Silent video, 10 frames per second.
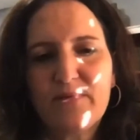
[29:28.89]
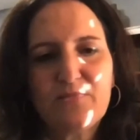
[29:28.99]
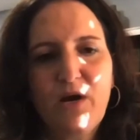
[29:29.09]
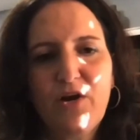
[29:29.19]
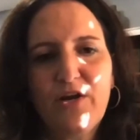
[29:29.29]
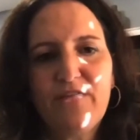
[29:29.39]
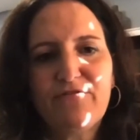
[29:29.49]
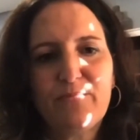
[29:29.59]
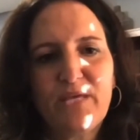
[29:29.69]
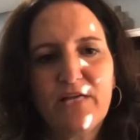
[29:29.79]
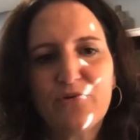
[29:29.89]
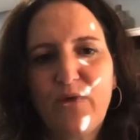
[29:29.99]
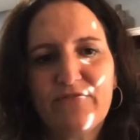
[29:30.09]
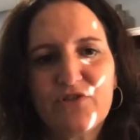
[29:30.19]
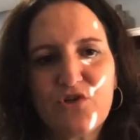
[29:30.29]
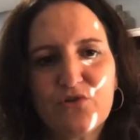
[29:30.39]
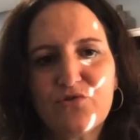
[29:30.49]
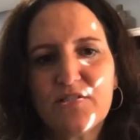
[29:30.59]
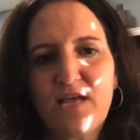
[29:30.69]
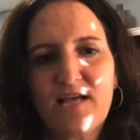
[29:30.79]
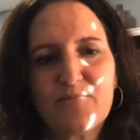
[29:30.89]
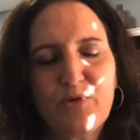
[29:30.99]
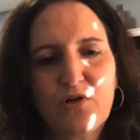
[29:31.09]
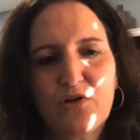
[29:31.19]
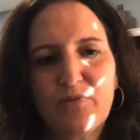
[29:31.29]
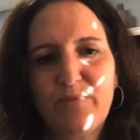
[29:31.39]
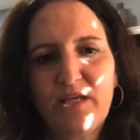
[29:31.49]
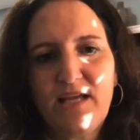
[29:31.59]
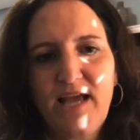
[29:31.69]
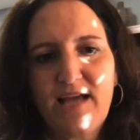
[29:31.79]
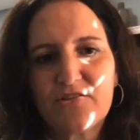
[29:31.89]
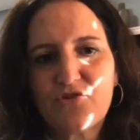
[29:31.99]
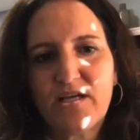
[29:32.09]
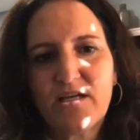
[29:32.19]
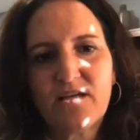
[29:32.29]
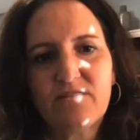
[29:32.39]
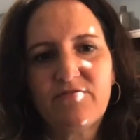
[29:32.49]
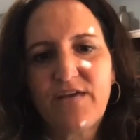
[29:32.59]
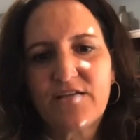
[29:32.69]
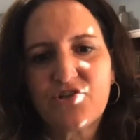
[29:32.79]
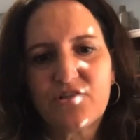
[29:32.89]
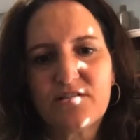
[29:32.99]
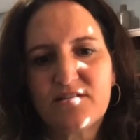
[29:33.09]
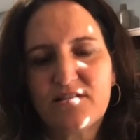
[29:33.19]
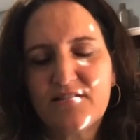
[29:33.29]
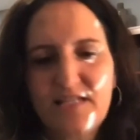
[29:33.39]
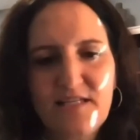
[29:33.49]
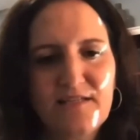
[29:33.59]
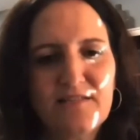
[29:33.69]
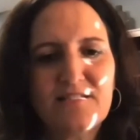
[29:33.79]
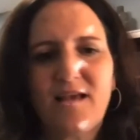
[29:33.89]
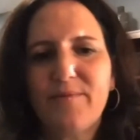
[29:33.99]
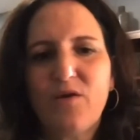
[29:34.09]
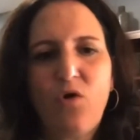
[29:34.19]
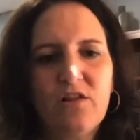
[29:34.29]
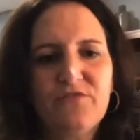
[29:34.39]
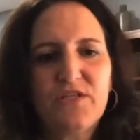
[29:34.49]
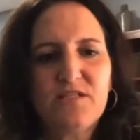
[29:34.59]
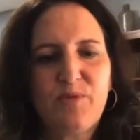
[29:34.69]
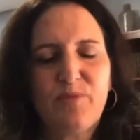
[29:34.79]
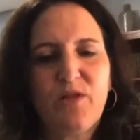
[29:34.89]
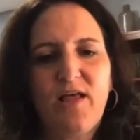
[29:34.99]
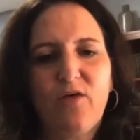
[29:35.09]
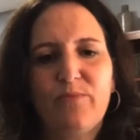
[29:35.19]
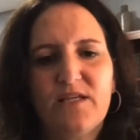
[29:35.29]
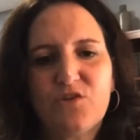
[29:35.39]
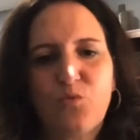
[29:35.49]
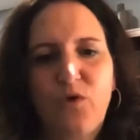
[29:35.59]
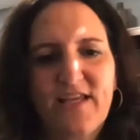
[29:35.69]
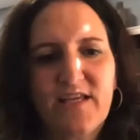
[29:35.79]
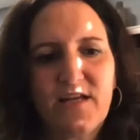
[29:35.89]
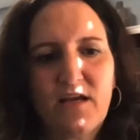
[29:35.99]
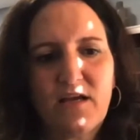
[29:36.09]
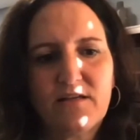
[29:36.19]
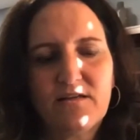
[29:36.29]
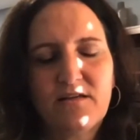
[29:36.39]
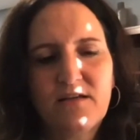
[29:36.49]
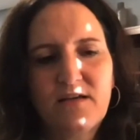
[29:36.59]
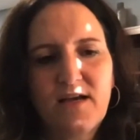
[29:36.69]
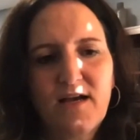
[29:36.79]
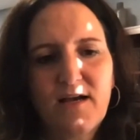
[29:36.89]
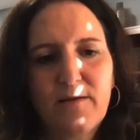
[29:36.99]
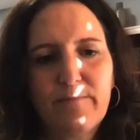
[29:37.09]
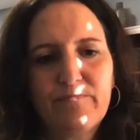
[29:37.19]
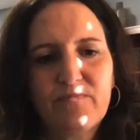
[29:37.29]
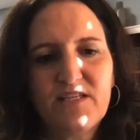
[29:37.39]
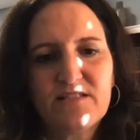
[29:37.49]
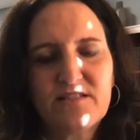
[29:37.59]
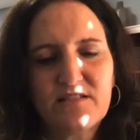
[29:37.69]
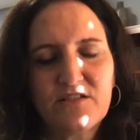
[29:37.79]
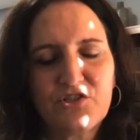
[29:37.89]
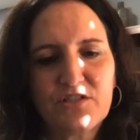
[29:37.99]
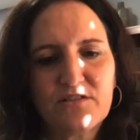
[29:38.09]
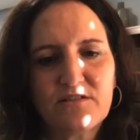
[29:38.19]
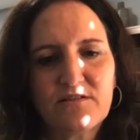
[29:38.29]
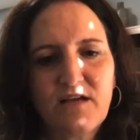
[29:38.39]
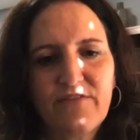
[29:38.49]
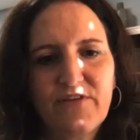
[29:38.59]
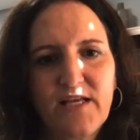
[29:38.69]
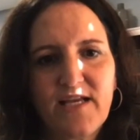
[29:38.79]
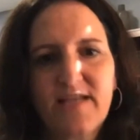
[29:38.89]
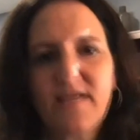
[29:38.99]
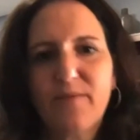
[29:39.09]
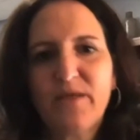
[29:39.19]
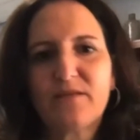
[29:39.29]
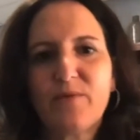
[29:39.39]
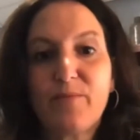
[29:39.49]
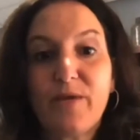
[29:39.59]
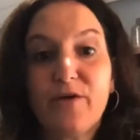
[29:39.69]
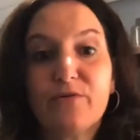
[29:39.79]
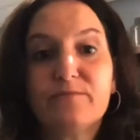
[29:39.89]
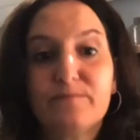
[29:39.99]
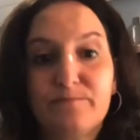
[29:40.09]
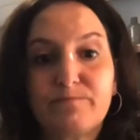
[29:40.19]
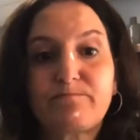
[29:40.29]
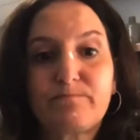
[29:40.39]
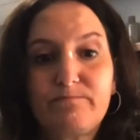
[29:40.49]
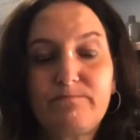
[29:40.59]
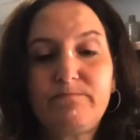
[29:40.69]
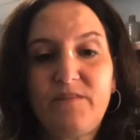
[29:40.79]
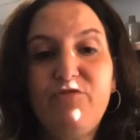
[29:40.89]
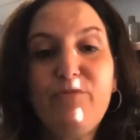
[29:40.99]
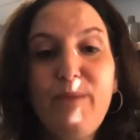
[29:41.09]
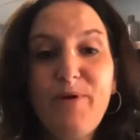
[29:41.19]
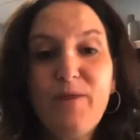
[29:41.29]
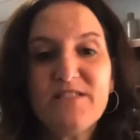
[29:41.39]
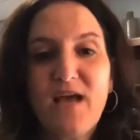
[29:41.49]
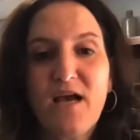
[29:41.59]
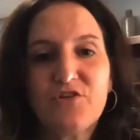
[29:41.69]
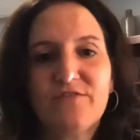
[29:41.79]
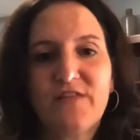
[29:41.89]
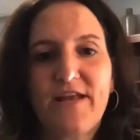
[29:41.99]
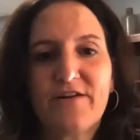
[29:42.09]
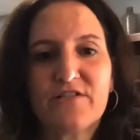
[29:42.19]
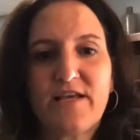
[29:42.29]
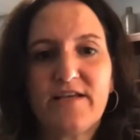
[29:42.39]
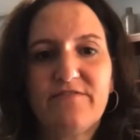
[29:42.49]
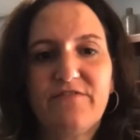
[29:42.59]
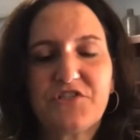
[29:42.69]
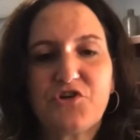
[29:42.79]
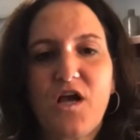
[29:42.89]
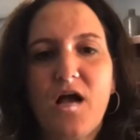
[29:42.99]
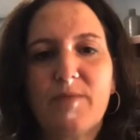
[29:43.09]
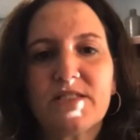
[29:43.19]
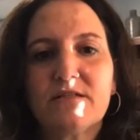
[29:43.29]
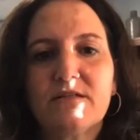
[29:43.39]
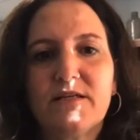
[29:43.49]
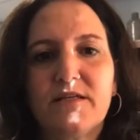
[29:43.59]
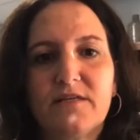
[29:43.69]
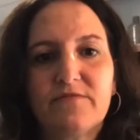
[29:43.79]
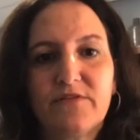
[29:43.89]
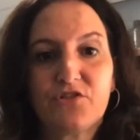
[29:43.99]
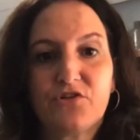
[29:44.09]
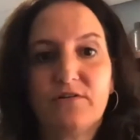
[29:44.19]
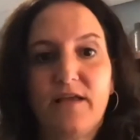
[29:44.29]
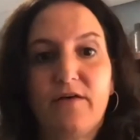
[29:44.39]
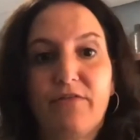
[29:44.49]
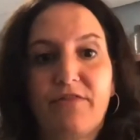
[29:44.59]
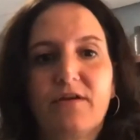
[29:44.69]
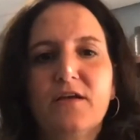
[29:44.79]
Murray from Yale New Haven Children's Hospital and Pediatric Infectious Disease. I mean, all of these people help me to weigh in on these decisions. I feel like I can't make them on my own. Remember, I'm a doctor of letters. I can fix your commas. I can't fix your health.